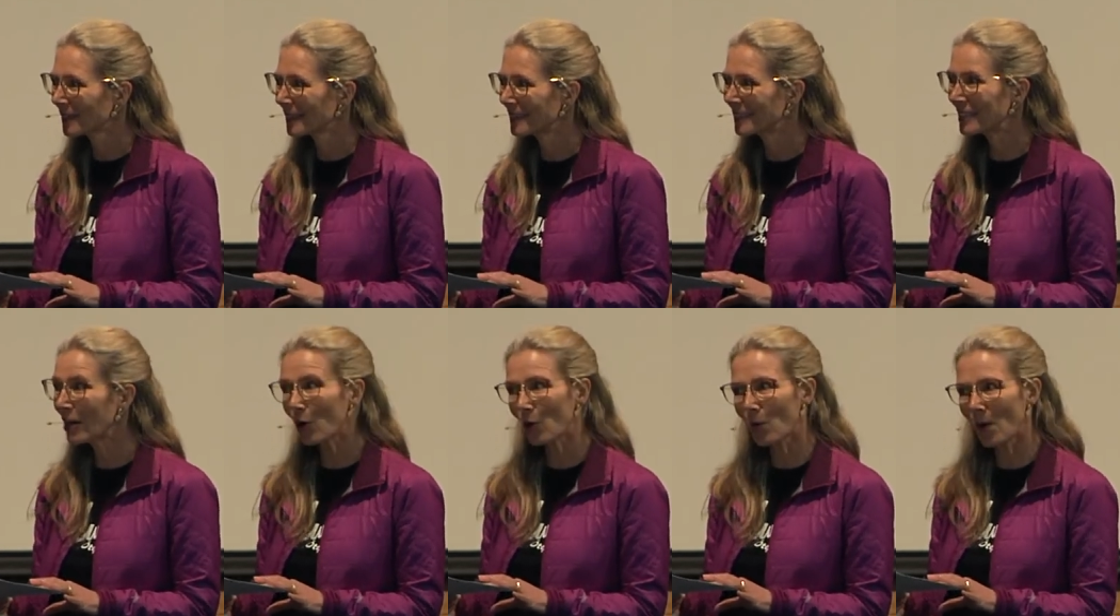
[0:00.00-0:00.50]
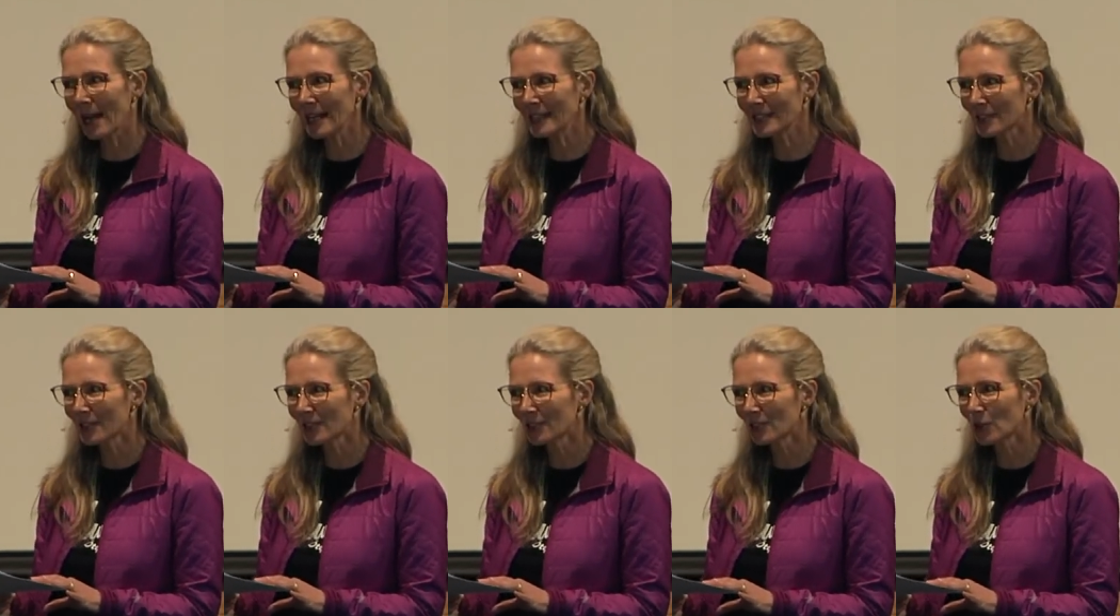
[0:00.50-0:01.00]
Not
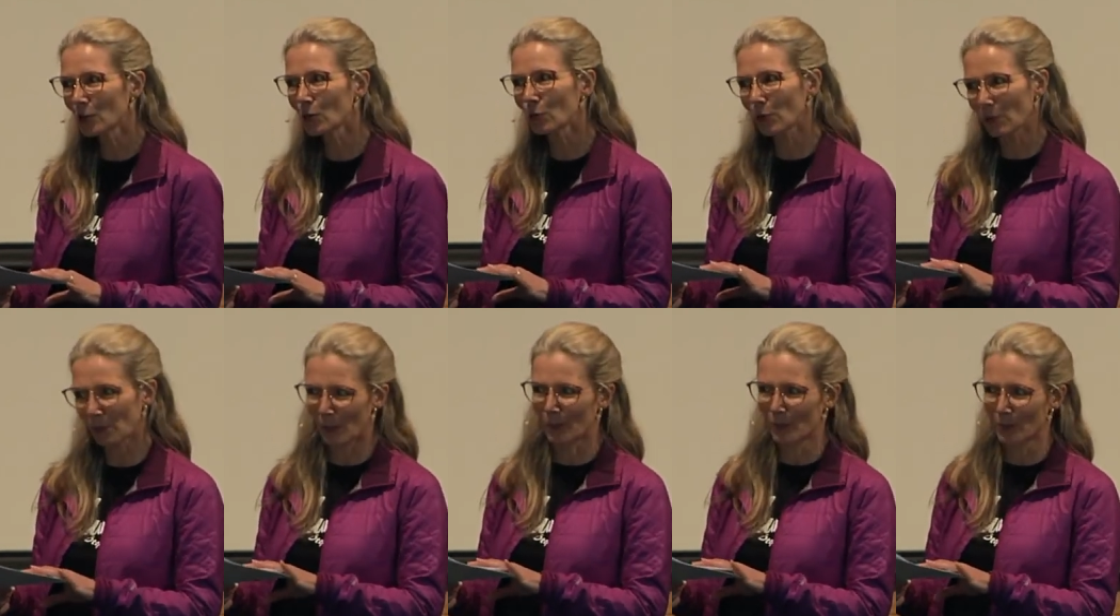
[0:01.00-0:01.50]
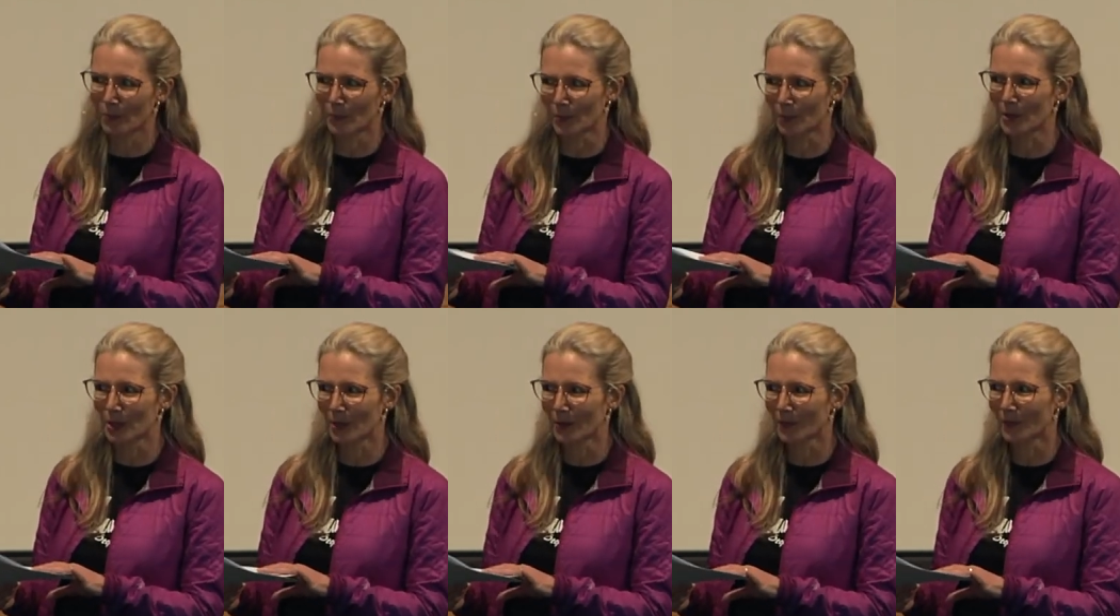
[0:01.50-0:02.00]
quite? You'll,
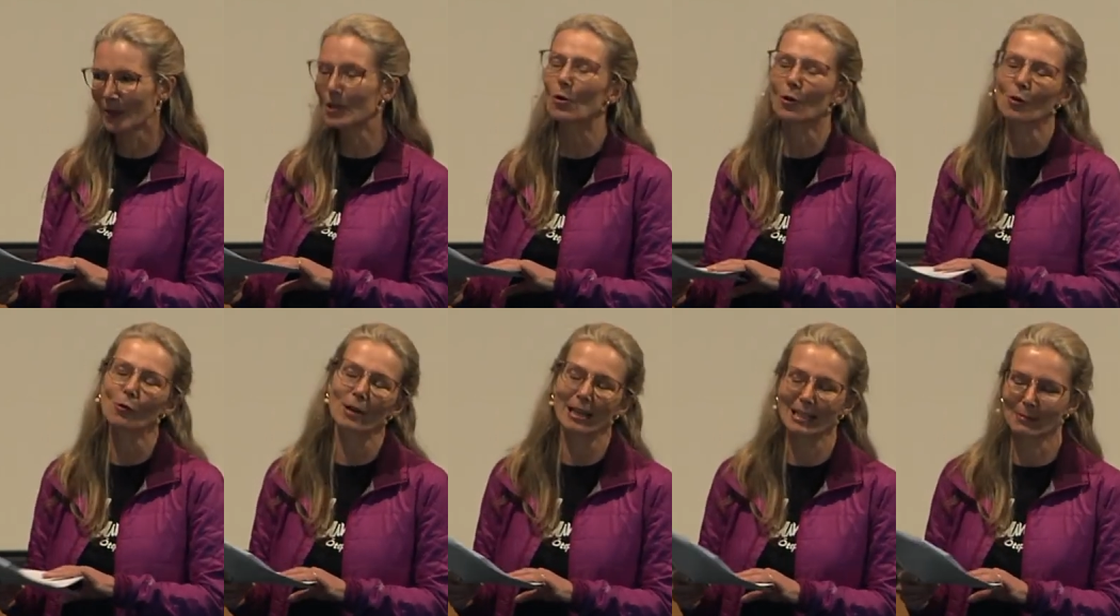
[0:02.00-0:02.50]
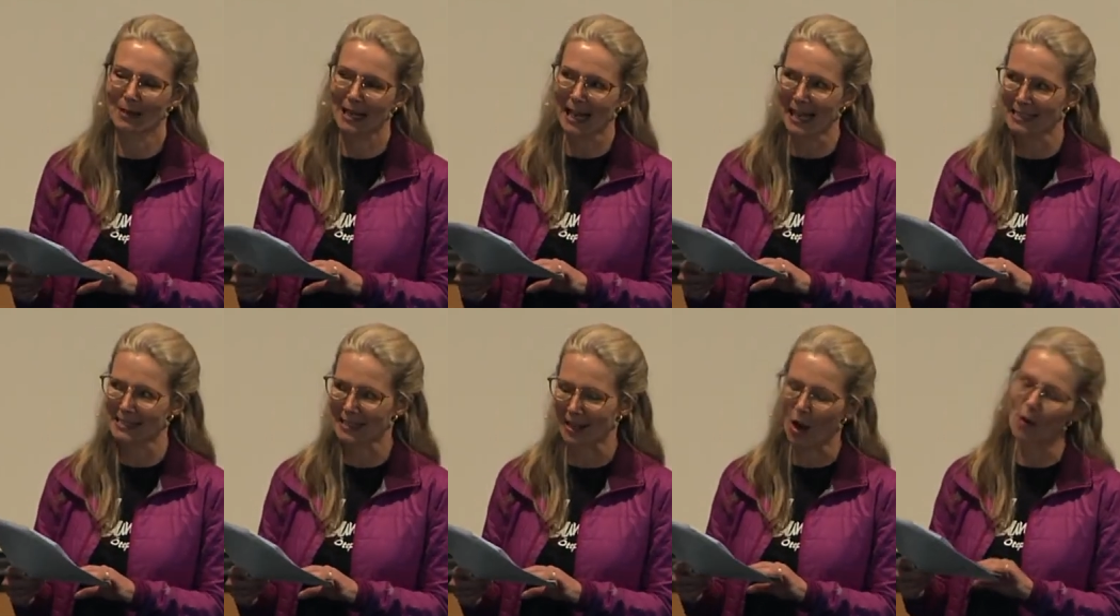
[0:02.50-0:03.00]
you'll correct me
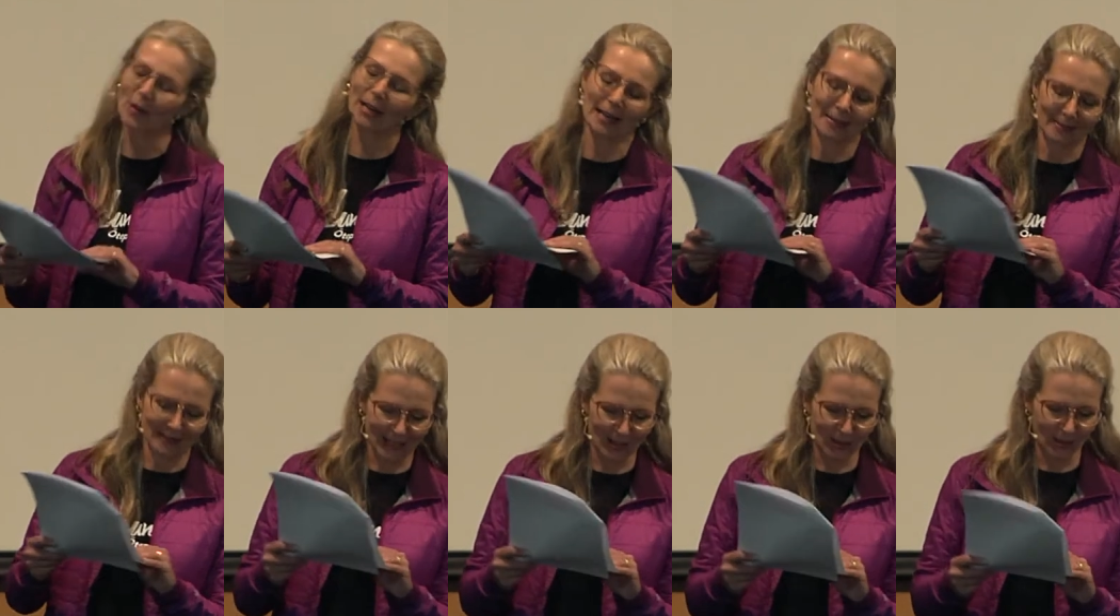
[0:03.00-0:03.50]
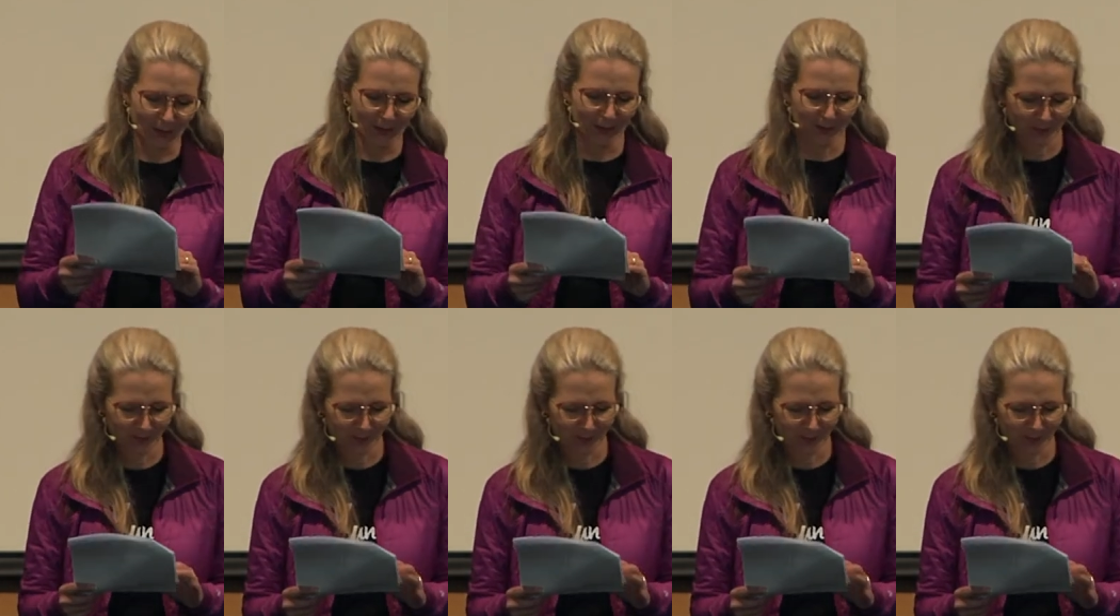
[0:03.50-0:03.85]
later. Okay, thank you.